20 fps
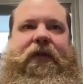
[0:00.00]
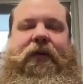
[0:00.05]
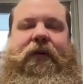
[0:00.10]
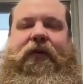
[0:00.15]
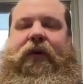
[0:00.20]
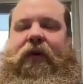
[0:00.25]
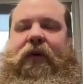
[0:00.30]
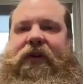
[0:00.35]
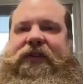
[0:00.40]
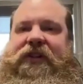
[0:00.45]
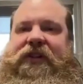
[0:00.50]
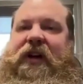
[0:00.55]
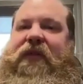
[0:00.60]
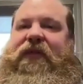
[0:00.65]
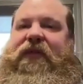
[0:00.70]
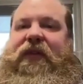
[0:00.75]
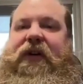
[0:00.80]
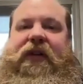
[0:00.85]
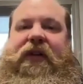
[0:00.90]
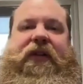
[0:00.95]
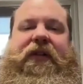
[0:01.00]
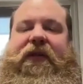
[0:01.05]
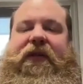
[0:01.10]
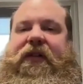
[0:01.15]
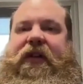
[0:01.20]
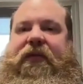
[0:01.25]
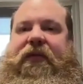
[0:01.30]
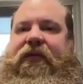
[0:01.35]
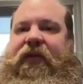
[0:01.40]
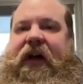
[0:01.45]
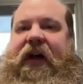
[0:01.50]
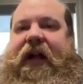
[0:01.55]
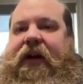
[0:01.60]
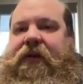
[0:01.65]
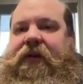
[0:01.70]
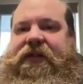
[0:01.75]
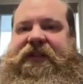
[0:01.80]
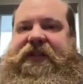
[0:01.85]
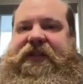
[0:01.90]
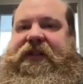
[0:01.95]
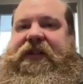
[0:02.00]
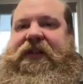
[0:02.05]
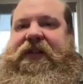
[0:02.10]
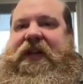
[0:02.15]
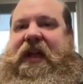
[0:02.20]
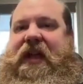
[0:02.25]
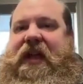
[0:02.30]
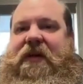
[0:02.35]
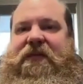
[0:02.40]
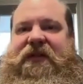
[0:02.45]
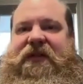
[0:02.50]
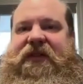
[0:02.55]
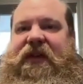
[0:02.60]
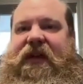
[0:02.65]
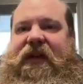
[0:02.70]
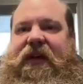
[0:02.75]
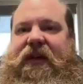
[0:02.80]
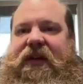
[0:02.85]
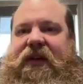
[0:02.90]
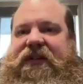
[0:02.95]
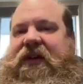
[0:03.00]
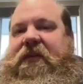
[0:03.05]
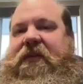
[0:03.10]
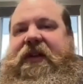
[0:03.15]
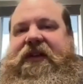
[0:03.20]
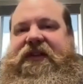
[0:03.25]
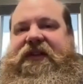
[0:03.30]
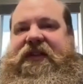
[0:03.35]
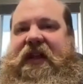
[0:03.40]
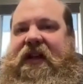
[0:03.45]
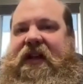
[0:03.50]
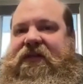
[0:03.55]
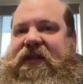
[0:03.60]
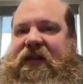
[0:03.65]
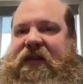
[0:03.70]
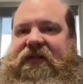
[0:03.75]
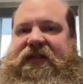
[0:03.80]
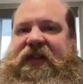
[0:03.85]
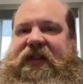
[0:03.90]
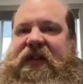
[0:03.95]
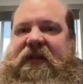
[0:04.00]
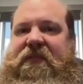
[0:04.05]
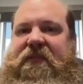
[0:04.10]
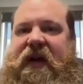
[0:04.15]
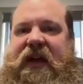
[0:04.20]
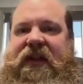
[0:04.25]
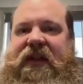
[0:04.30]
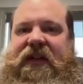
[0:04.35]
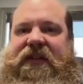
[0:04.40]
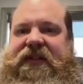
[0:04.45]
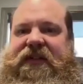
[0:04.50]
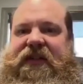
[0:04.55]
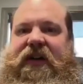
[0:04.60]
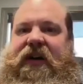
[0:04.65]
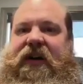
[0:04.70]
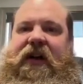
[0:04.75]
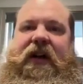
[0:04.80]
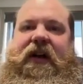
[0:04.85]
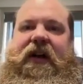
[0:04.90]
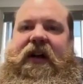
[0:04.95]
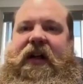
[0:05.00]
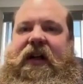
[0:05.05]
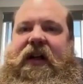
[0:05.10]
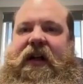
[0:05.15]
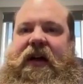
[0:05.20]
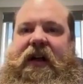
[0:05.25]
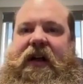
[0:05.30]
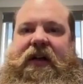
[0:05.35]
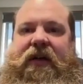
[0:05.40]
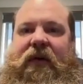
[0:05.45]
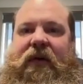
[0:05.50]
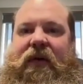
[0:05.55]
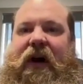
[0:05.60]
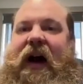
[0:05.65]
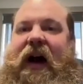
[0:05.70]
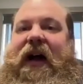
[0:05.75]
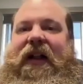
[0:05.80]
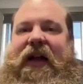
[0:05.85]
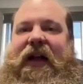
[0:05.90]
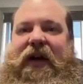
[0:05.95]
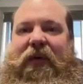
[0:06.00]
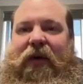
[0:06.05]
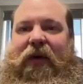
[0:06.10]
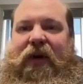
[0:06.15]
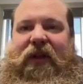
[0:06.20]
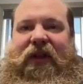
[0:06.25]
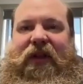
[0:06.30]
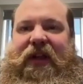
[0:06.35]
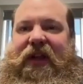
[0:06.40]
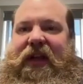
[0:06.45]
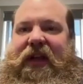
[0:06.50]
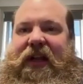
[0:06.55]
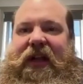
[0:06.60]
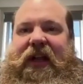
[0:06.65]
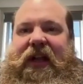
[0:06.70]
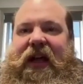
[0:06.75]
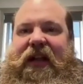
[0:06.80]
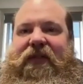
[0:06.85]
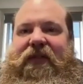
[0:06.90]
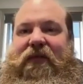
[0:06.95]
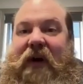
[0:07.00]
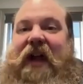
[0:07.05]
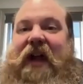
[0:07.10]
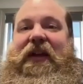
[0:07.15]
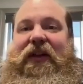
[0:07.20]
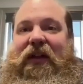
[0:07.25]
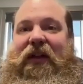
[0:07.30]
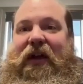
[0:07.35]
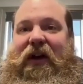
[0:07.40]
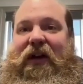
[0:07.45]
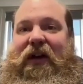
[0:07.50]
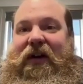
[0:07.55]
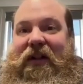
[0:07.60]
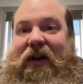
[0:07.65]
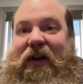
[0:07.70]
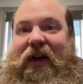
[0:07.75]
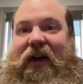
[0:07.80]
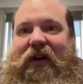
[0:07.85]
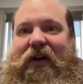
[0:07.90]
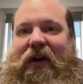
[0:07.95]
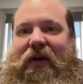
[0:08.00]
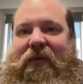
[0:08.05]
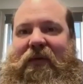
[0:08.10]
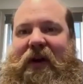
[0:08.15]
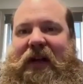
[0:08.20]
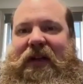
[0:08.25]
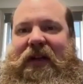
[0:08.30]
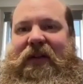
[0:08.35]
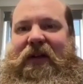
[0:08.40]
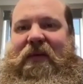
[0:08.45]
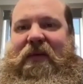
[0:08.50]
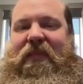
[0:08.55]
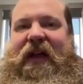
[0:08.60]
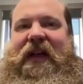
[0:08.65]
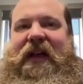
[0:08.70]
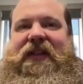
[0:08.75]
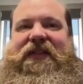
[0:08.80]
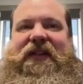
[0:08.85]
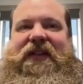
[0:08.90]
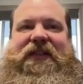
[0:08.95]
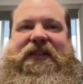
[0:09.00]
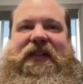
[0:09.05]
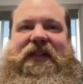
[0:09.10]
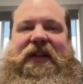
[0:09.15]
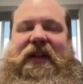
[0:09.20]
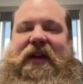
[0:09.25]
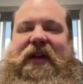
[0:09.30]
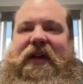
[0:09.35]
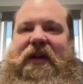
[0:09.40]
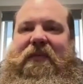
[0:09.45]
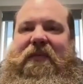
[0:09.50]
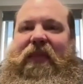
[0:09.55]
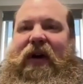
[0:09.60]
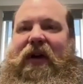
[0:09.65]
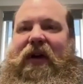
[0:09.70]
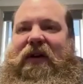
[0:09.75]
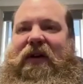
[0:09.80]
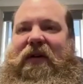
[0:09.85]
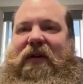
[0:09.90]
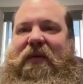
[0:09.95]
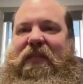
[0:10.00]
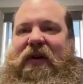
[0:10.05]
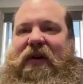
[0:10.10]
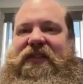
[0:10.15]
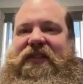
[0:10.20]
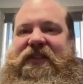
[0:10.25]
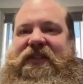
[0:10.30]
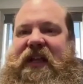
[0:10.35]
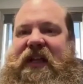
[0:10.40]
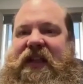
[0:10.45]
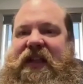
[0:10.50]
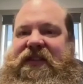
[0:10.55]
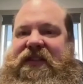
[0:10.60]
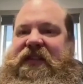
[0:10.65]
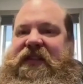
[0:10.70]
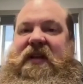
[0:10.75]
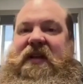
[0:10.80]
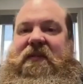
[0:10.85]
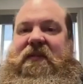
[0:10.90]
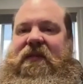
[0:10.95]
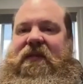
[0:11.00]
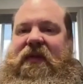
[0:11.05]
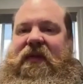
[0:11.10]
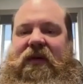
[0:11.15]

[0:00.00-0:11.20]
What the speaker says: Cole Sheffield can flat out steal games. Some of the saves I've seen him make this year are, highlight worthy and regular, like on a regular basis. And Marco Bercier, the same.